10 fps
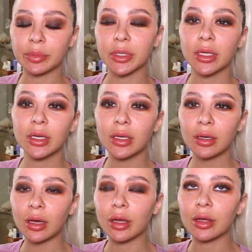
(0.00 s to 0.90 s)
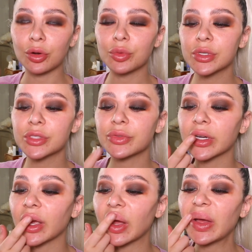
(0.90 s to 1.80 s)
beginning. I always
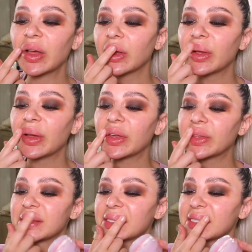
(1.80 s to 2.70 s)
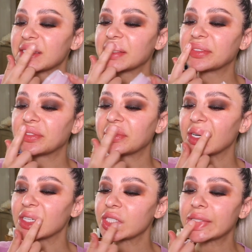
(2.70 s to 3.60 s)
forget. This is the
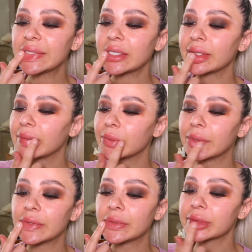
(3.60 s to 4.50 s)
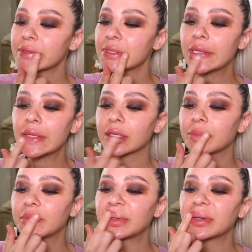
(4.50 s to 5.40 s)
Fresh Rose
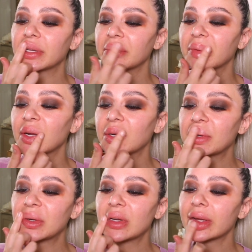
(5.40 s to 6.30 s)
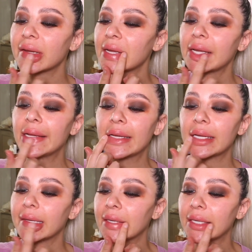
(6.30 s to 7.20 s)
lip cream,
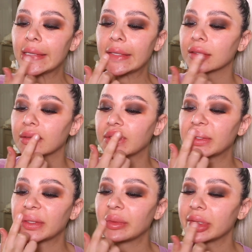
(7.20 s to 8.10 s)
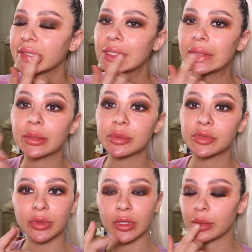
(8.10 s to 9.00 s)
and it literally makes your lips
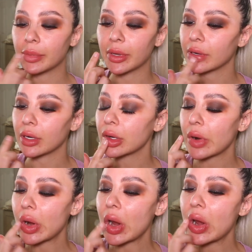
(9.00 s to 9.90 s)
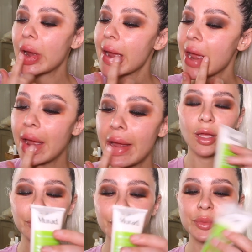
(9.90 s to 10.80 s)
feel like butter.
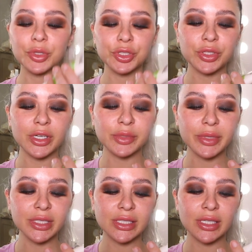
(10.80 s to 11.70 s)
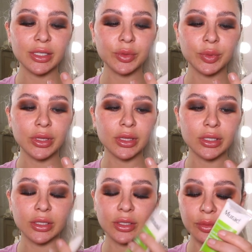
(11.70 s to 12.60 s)
I'm gonna moisturize my skin with
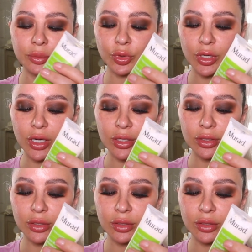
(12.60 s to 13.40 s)
the Murad